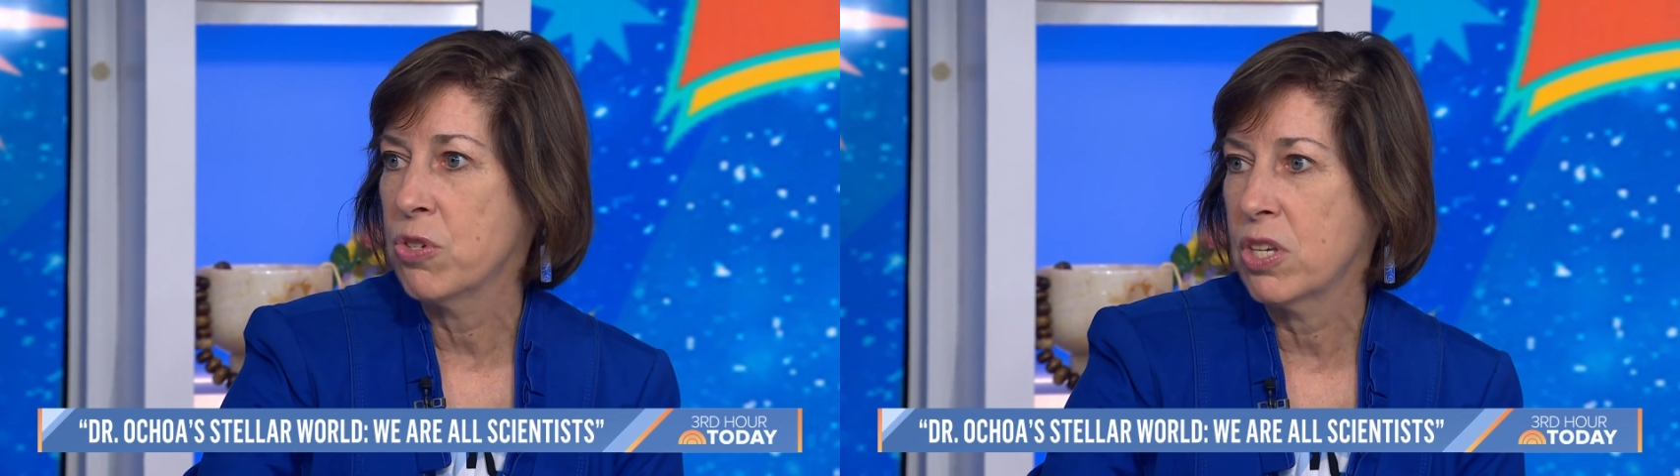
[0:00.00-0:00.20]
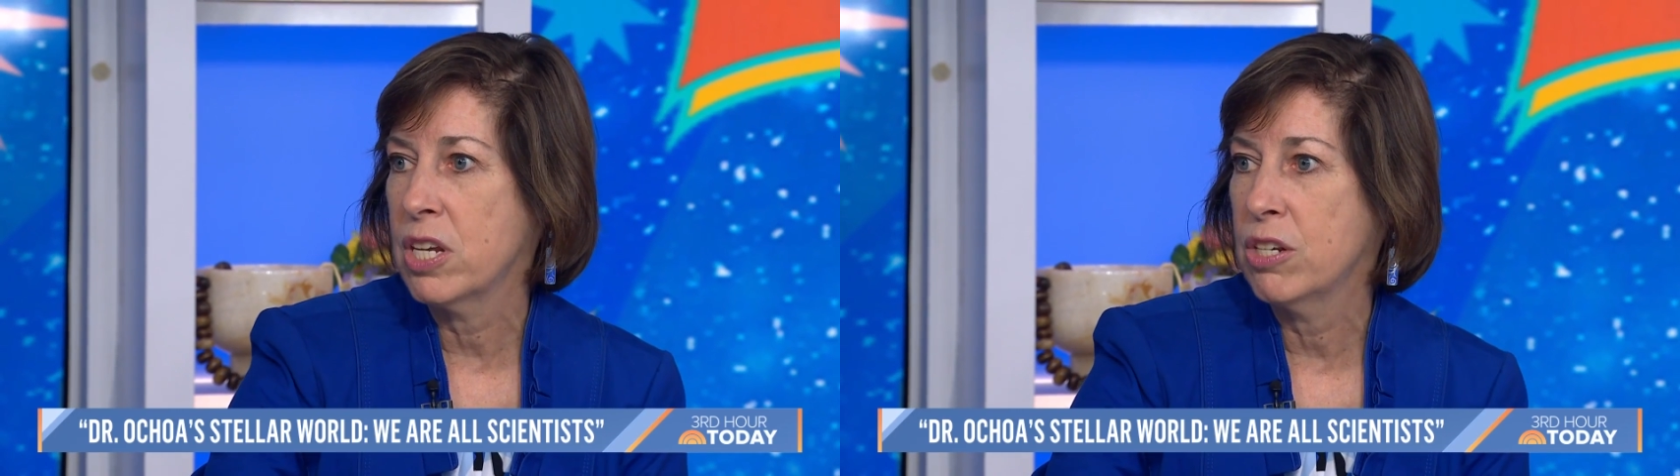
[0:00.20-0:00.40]

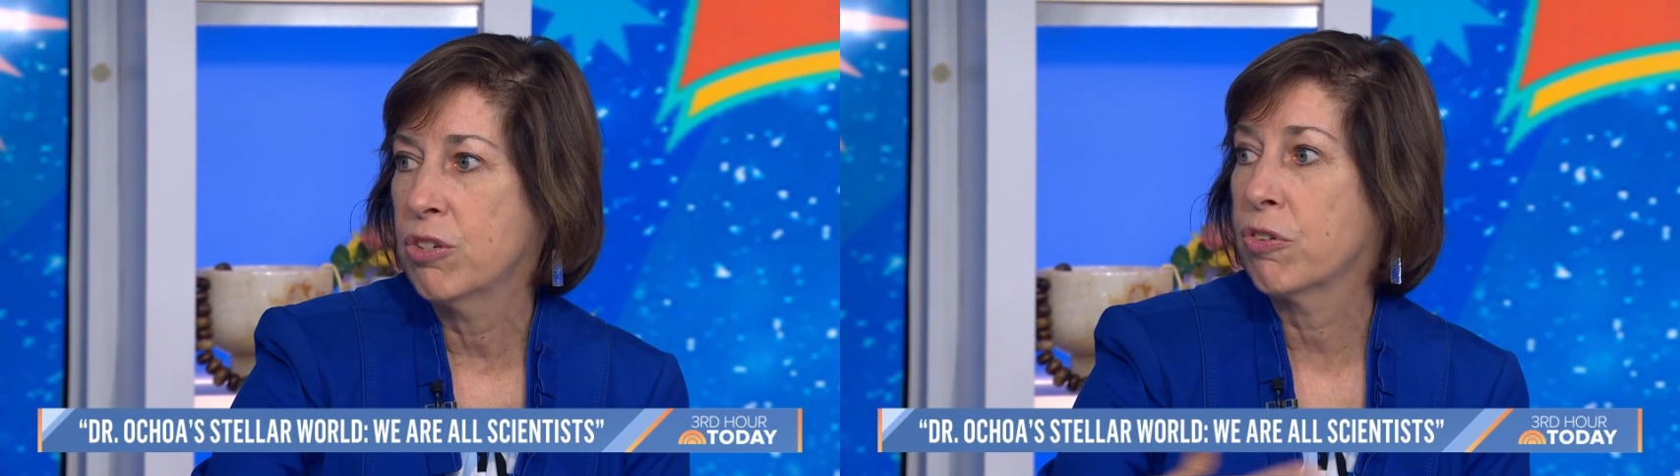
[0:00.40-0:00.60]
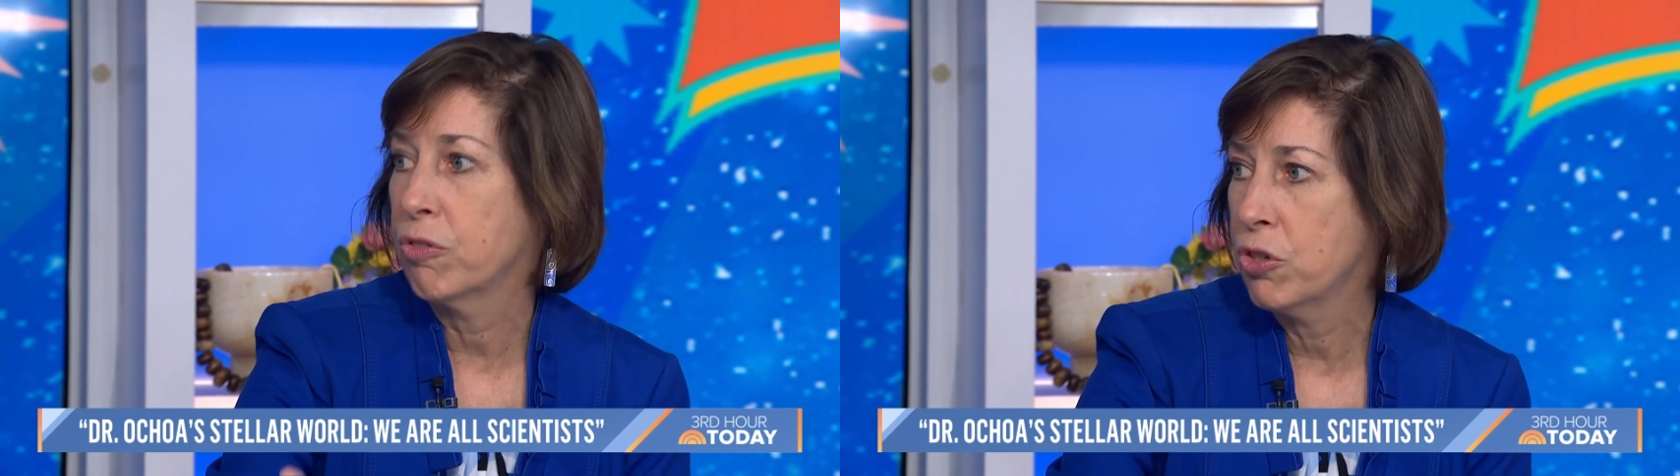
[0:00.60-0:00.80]
seeds
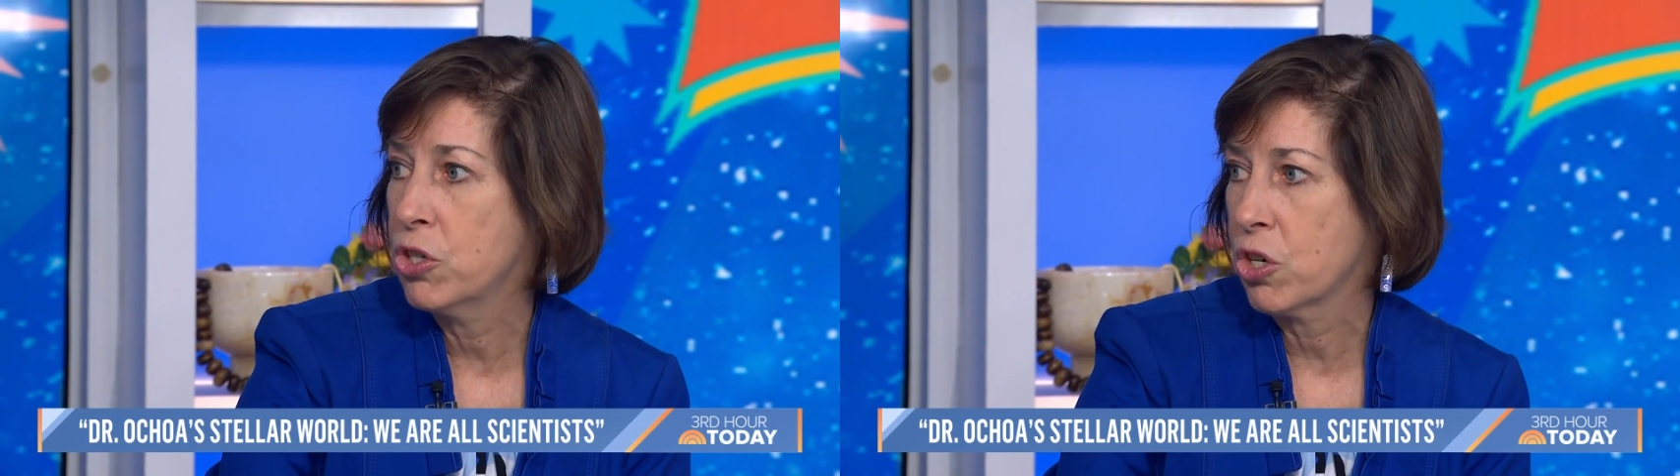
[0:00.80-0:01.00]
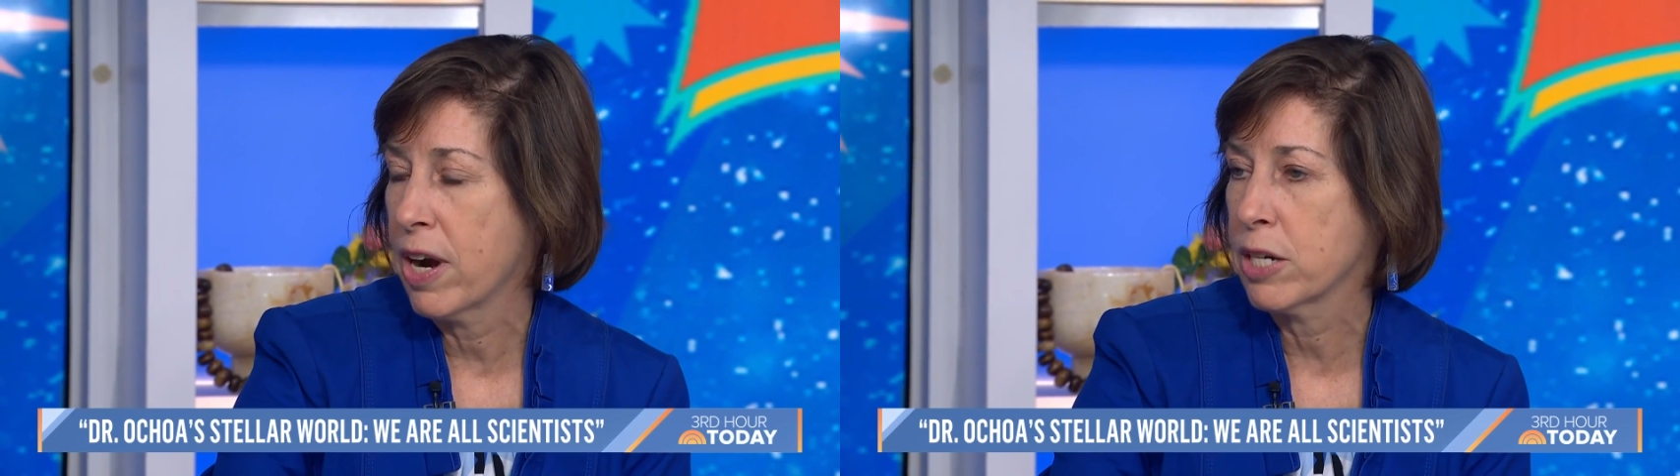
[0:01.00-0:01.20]
for
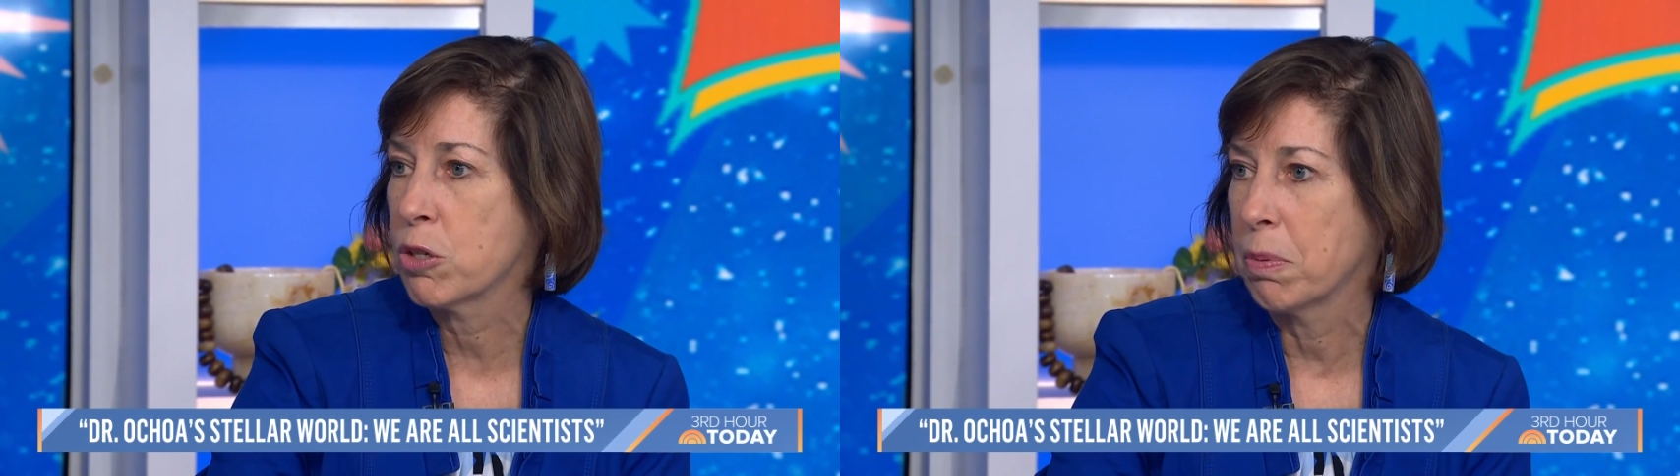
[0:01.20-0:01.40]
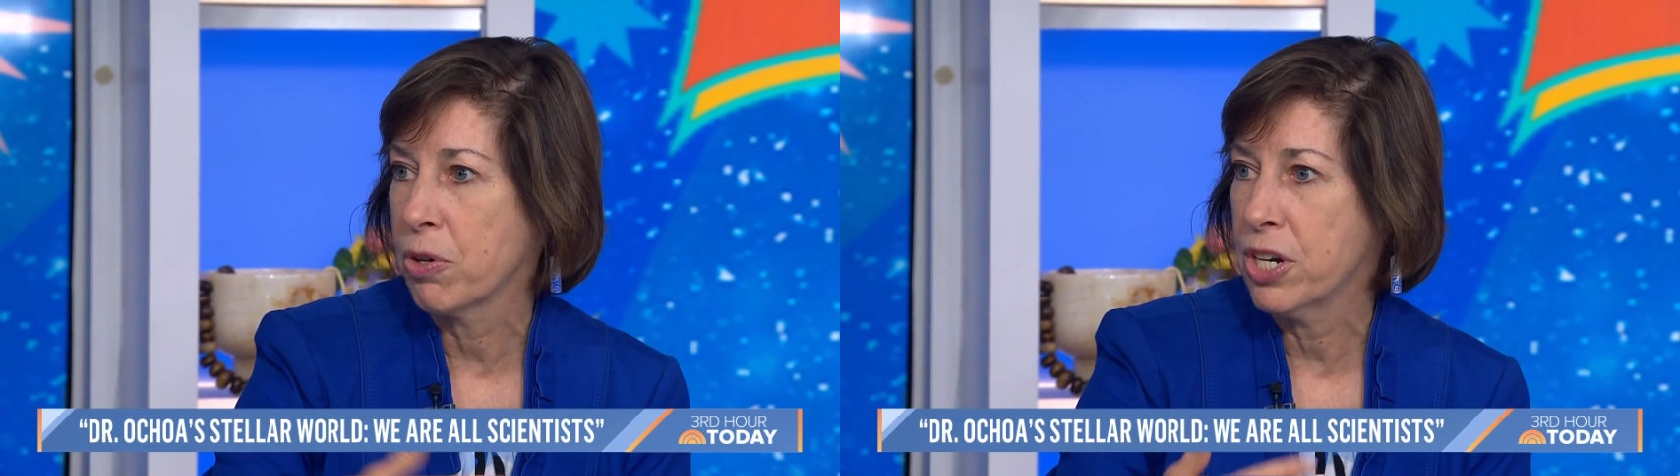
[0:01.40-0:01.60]
future
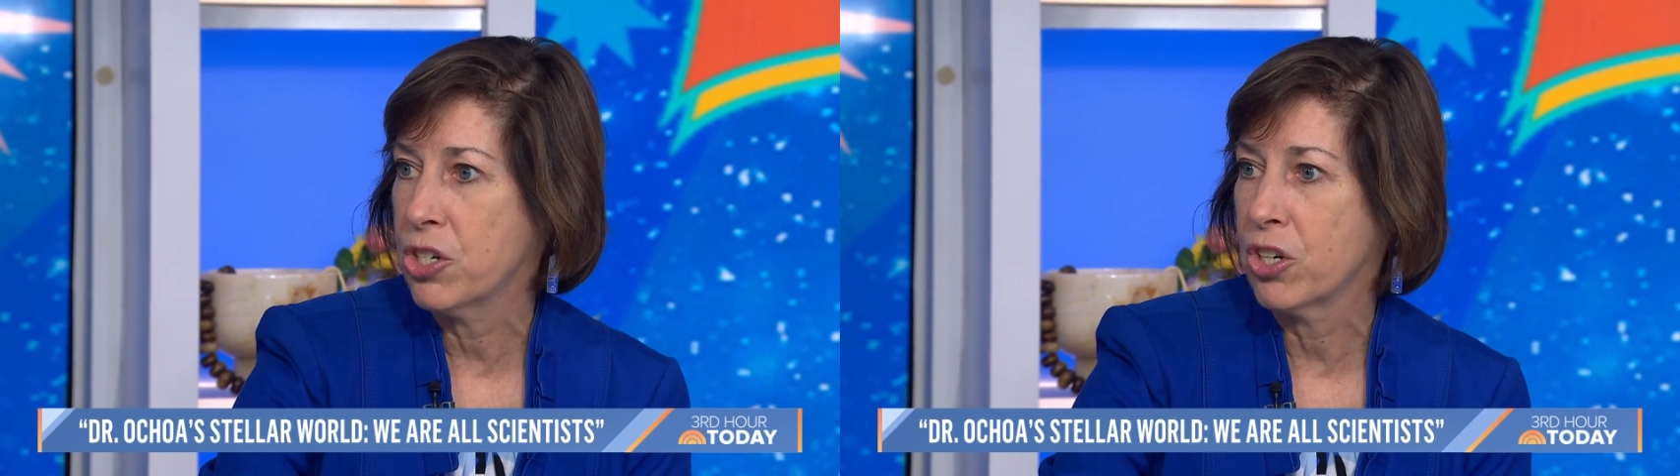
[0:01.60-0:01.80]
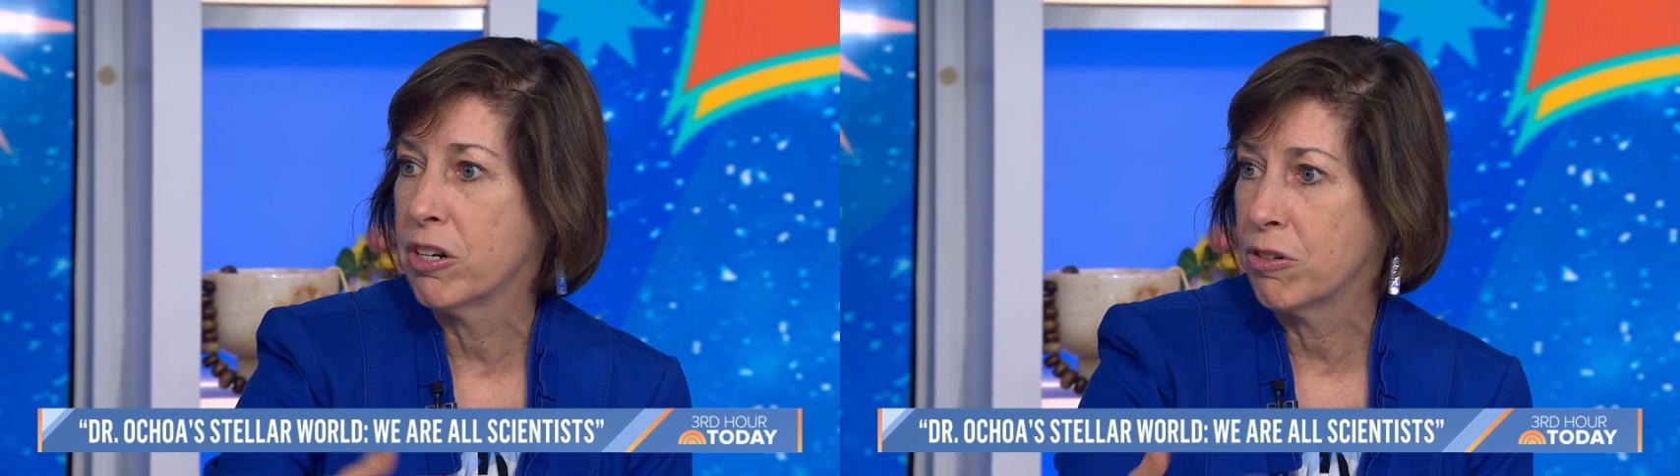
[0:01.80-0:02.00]
exploration.